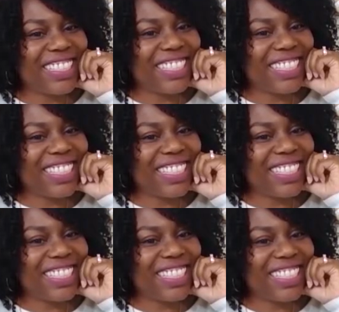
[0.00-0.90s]

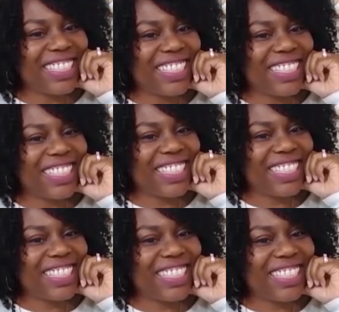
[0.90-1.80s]

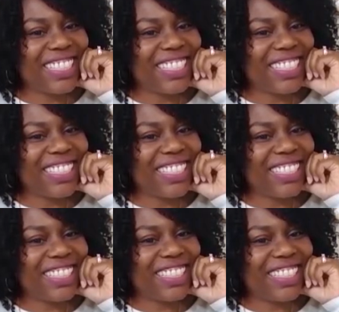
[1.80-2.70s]

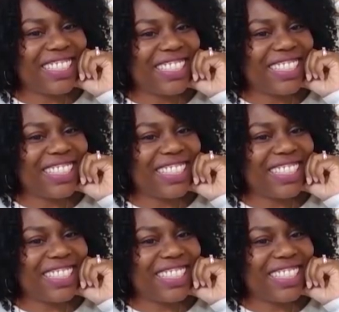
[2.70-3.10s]
The person shown says nothing.